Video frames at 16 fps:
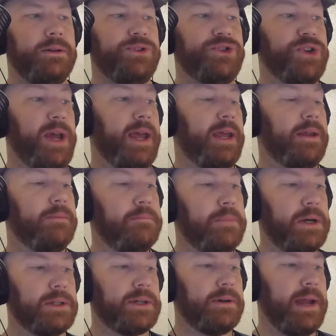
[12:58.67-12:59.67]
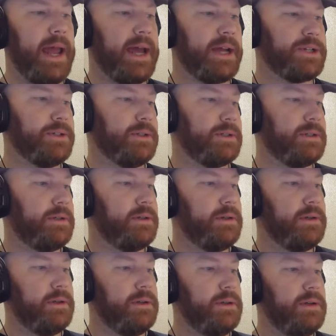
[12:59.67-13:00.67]
J. Military actions.
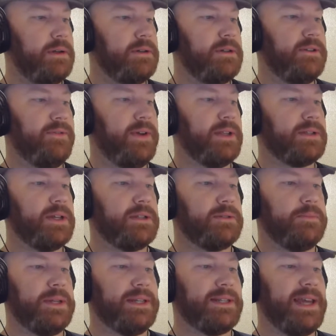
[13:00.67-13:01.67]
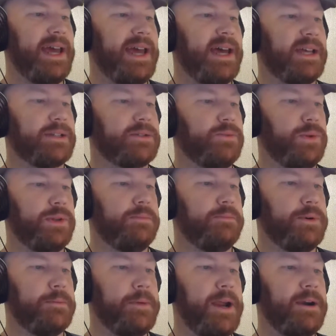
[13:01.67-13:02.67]
Defense has been tasked with
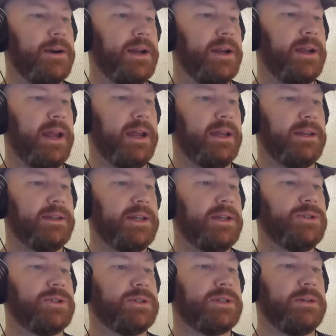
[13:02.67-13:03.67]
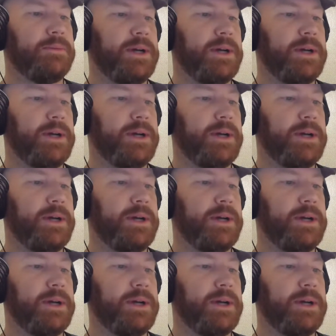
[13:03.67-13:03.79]
preparing a contingency